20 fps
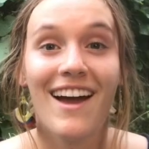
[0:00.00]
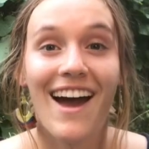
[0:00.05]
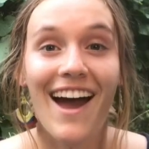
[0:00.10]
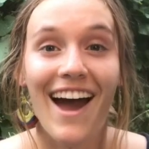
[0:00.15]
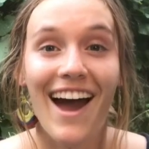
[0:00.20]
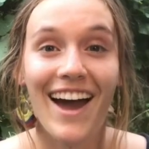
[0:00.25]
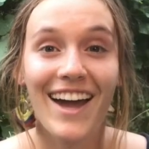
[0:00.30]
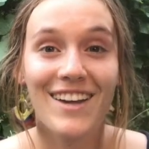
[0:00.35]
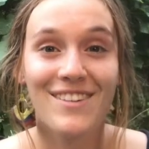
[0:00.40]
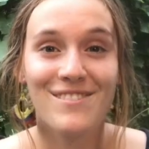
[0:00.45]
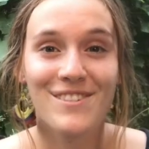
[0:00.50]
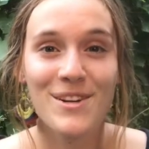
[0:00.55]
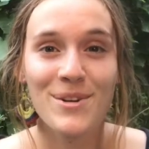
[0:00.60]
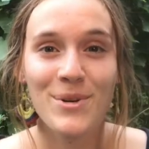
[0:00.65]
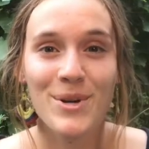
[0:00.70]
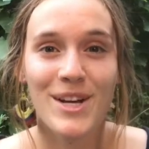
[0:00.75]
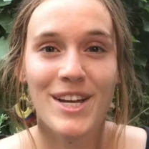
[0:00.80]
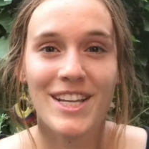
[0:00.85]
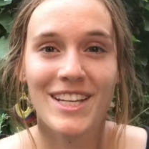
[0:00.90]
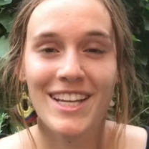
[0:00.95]
Hi
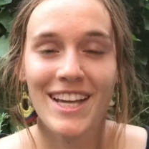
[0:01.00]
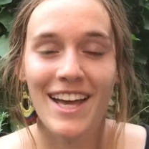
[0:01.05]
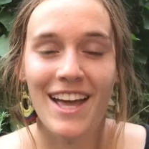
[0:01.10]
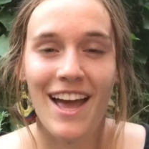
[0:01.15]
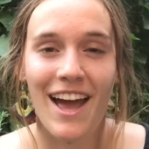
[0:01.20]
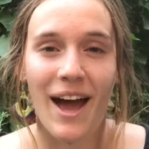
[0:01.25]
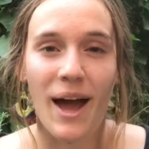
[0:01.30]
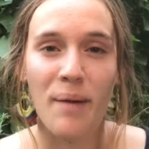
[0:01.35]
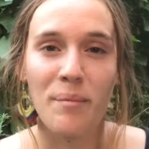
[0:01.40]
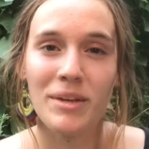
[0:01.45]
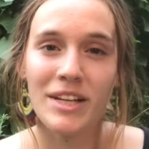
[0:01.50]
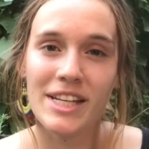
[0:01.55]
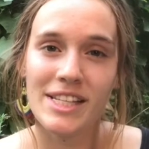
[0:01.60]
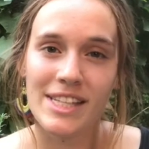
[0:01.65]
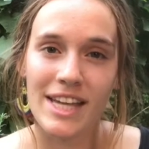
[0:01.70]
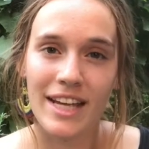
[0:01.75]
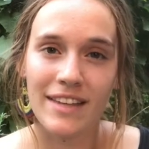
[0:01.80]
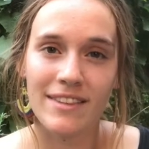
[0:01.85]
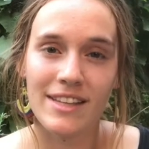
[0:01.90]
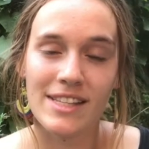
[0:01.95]
everyone! I'm going to
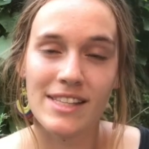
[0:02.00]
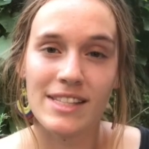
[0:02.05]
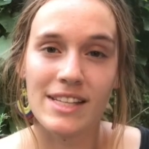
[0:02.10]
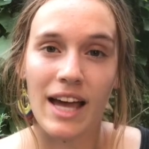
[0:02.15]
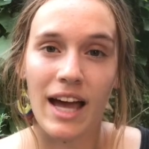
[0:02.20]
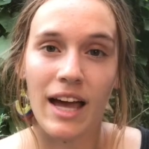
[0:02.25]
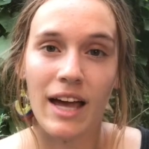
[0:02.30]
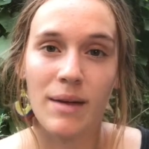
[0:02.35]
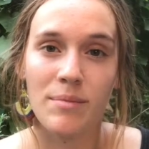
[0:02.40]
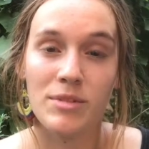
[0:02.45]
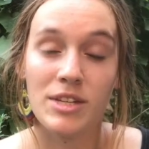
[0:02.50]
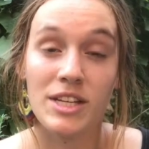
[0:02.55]
take this time